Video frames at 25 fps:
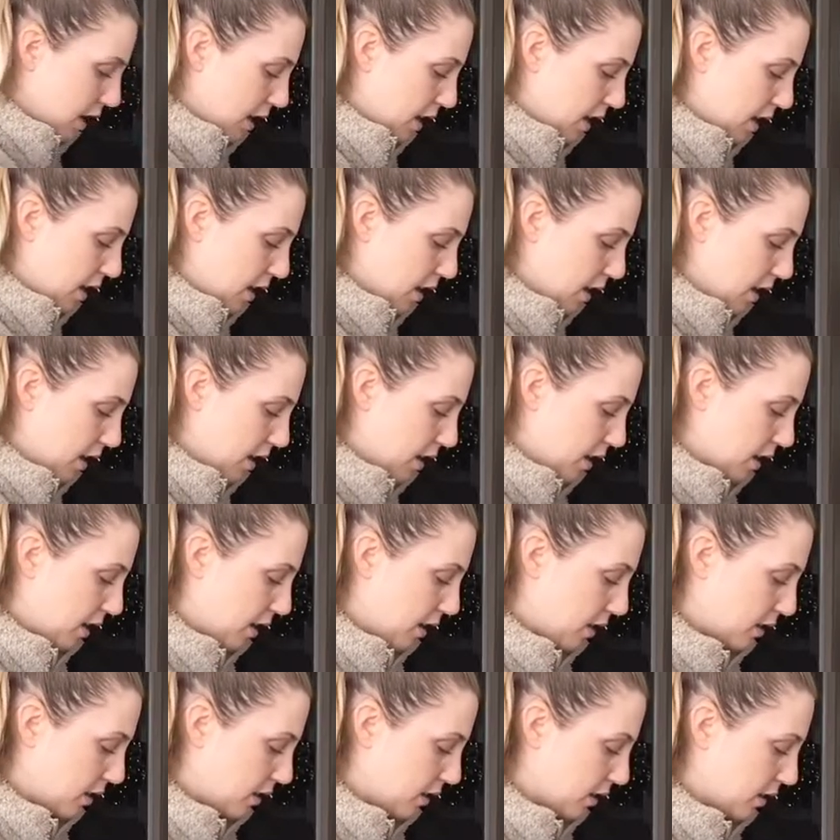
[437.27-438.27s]

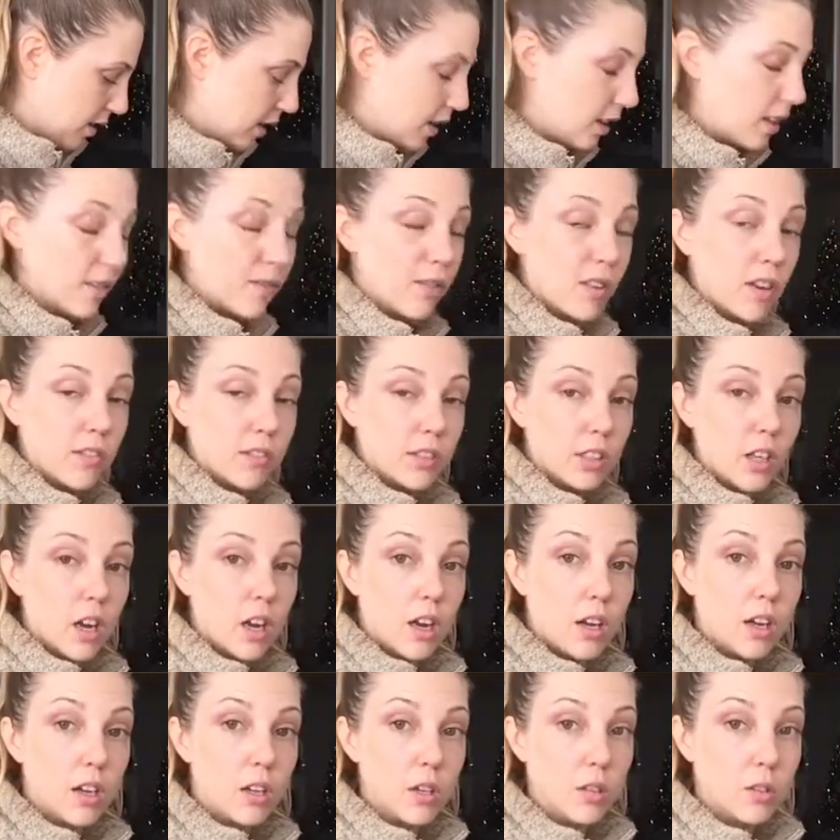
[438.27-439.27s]
And I love
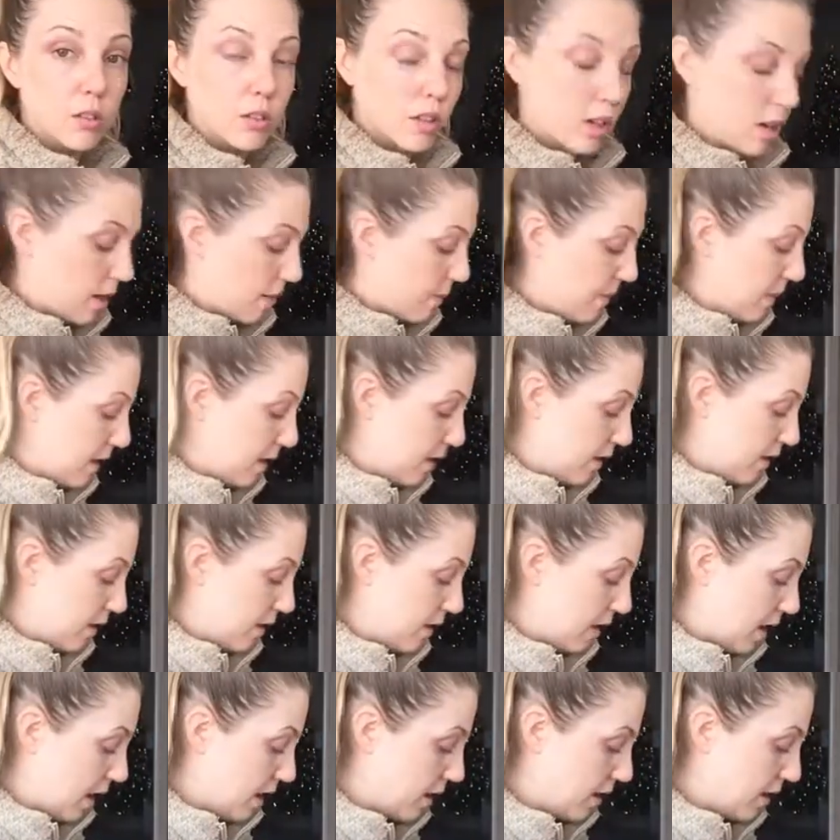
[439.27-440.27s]
avocado. I mean,
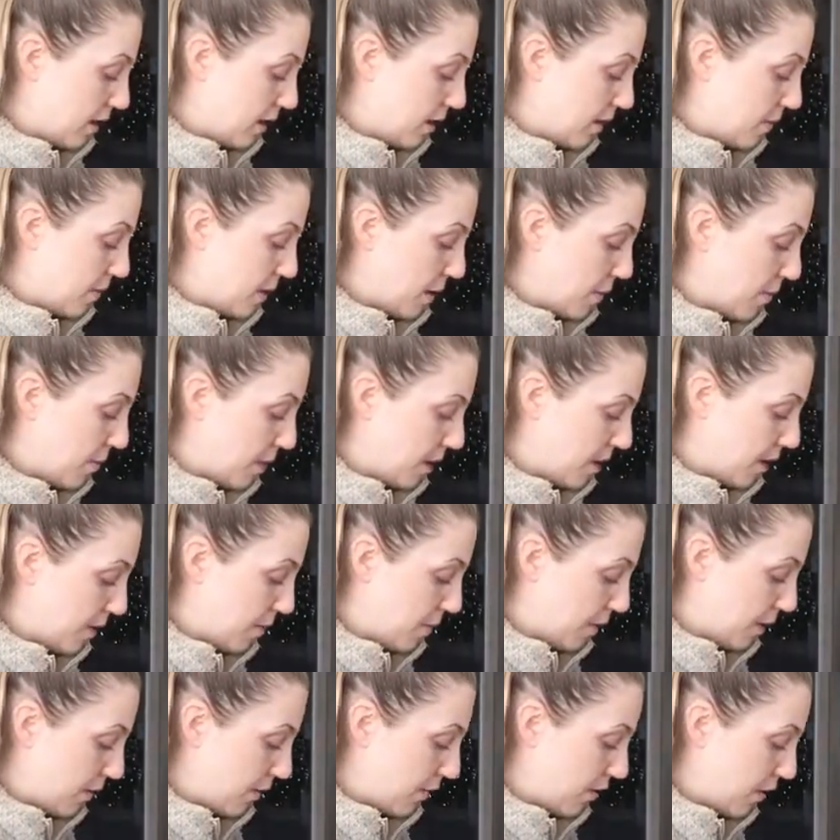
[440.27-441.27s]
I think it might be
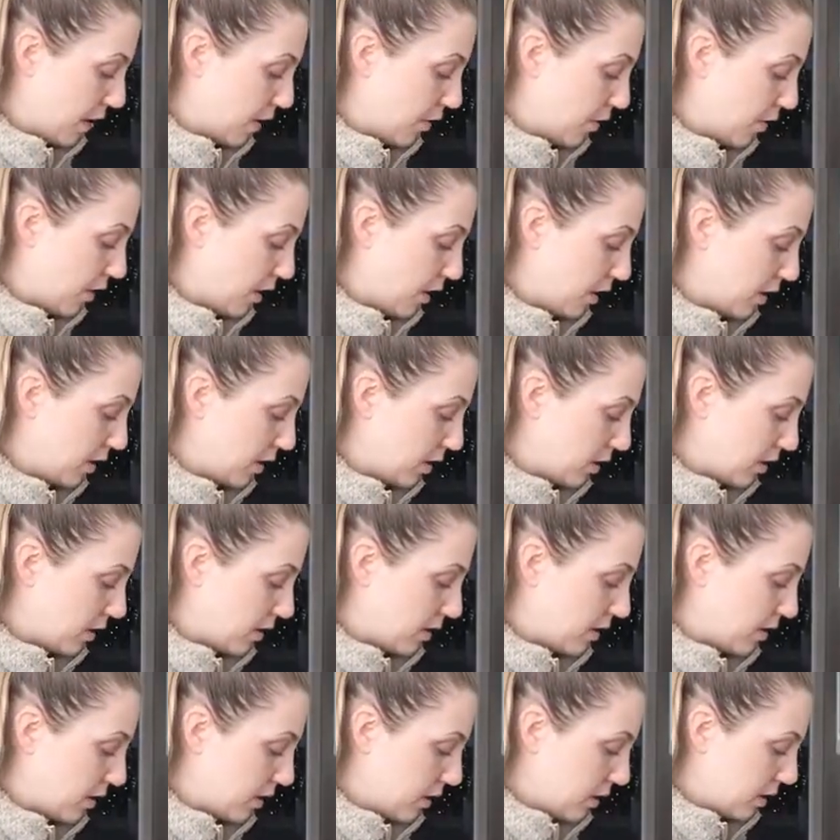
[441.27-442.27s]
my favorite,
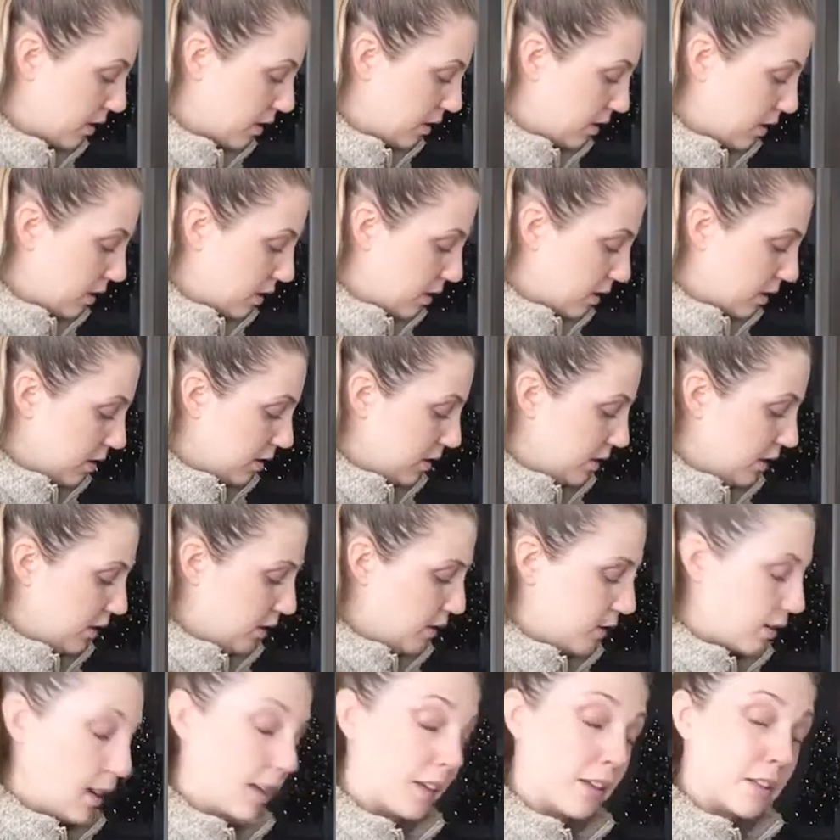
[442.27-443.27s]
like,
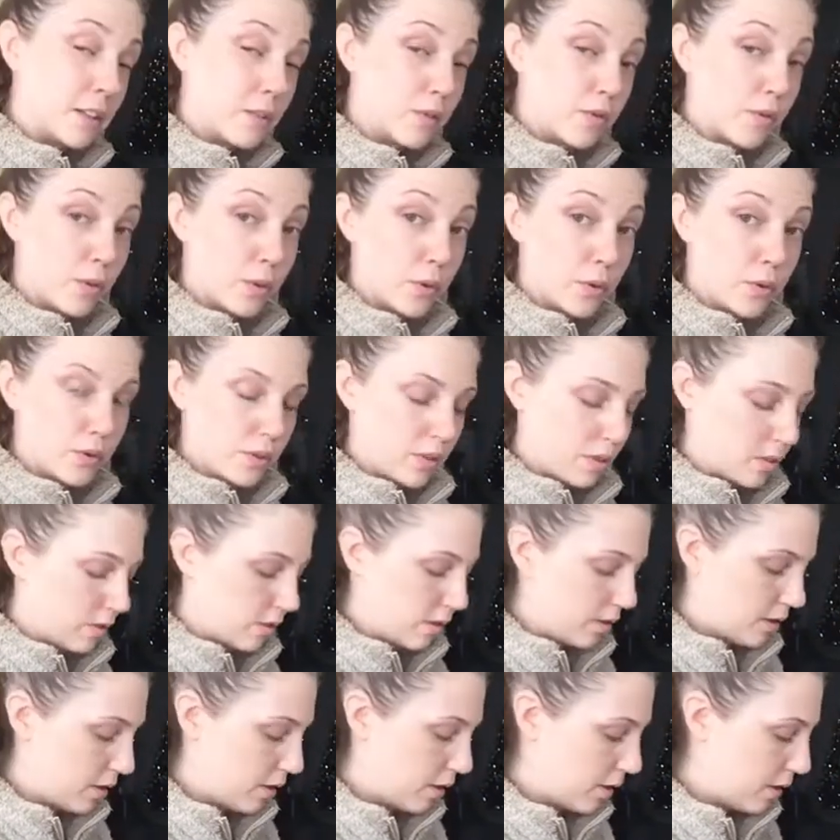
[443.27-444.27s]
I guess fruit,
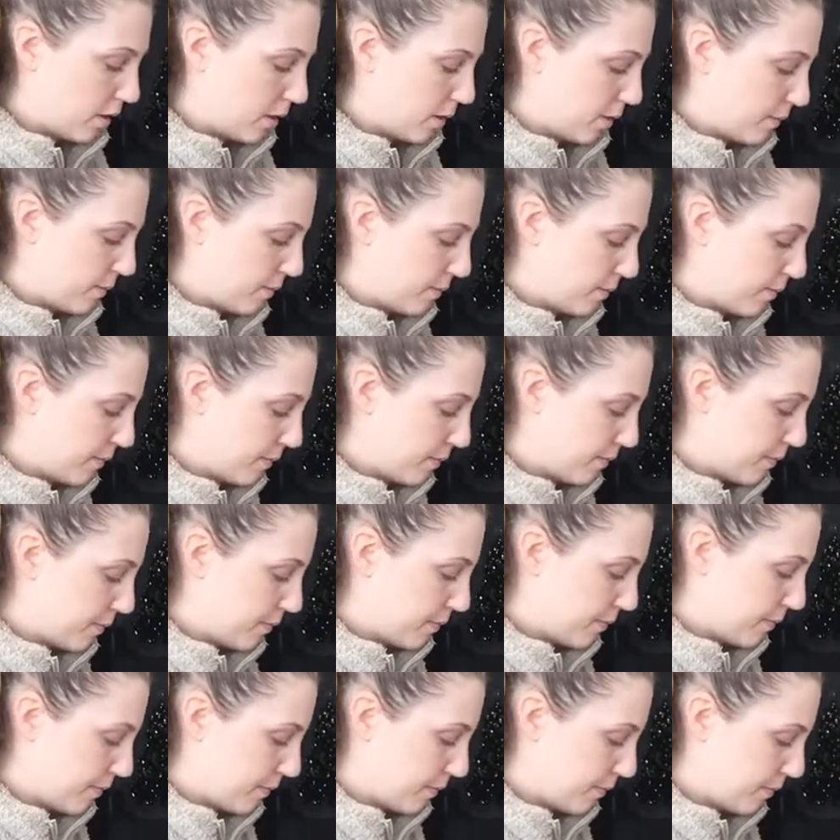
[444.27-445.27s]

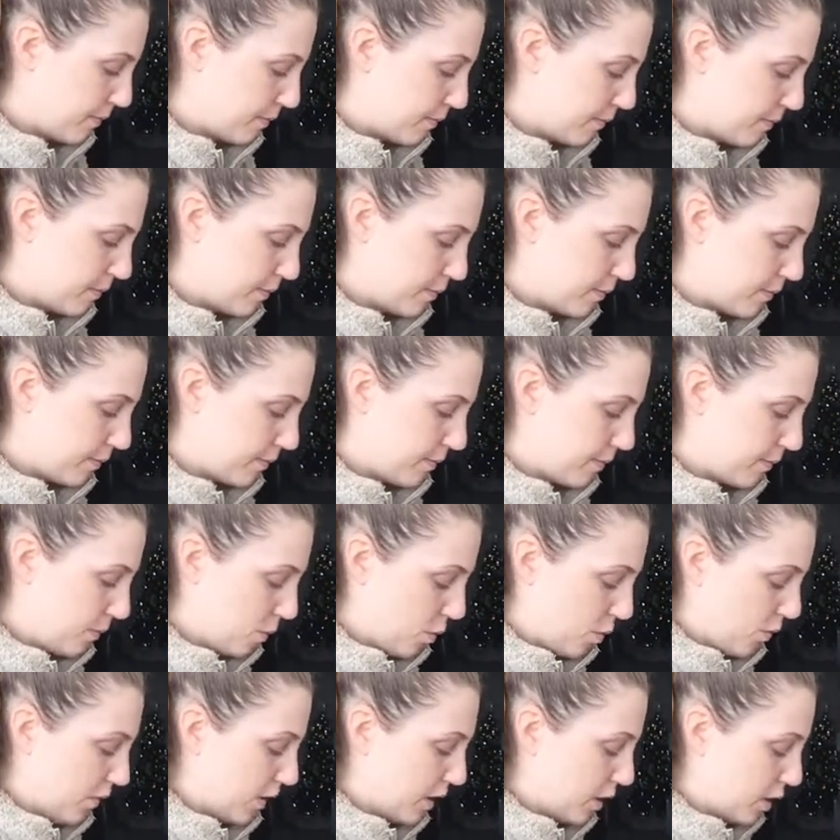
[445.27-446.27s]

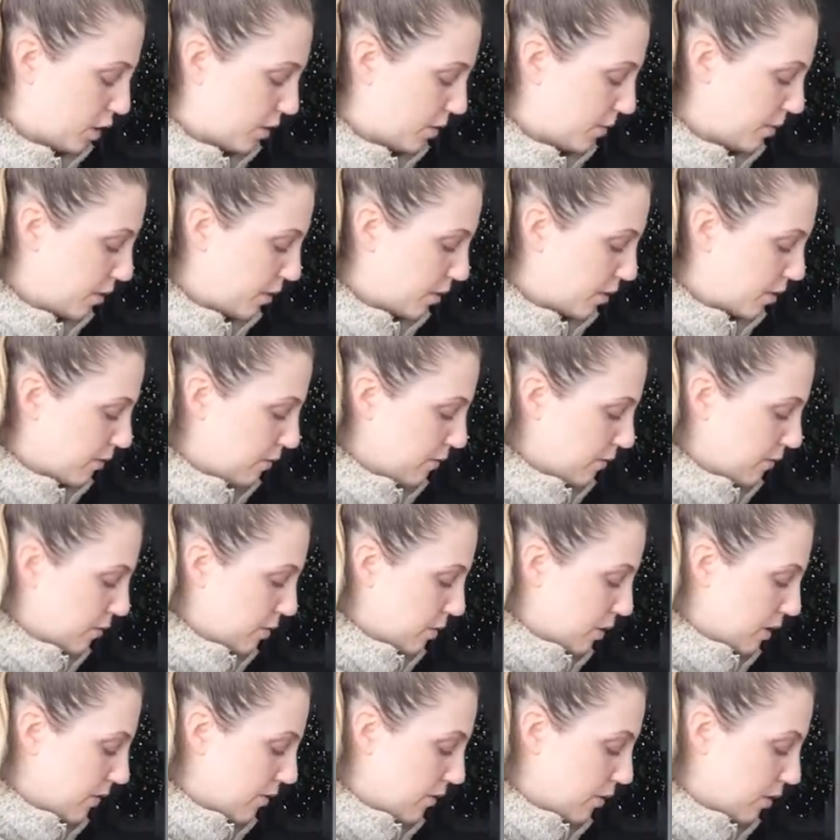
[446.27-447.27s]
or vegetable,
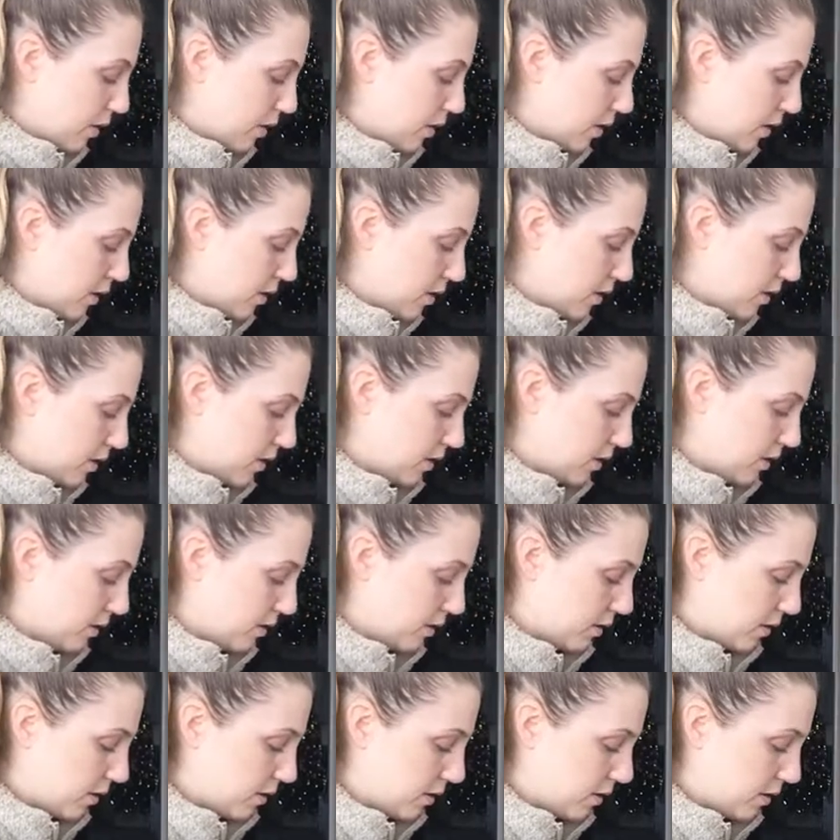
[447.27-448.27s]
whatever it is.
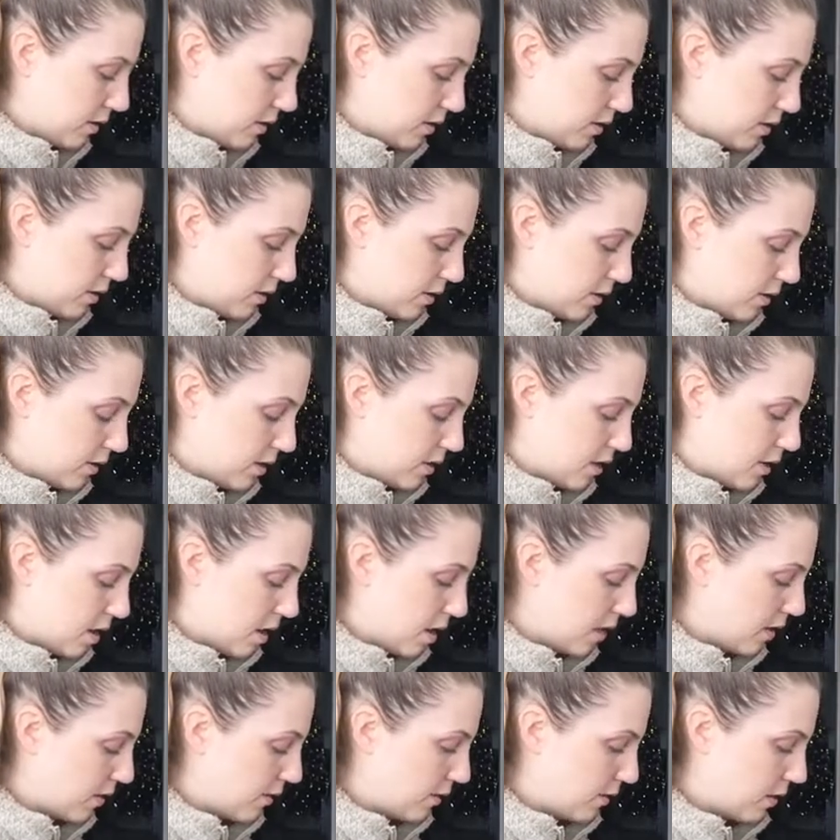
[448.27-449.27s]
It's a
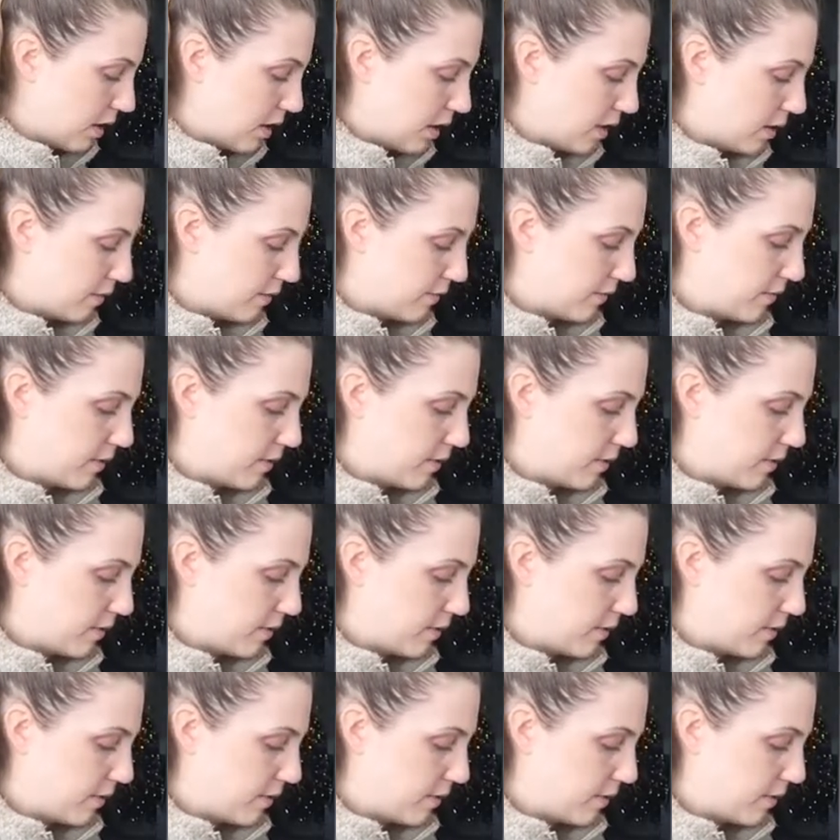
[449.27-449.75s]
nut, right?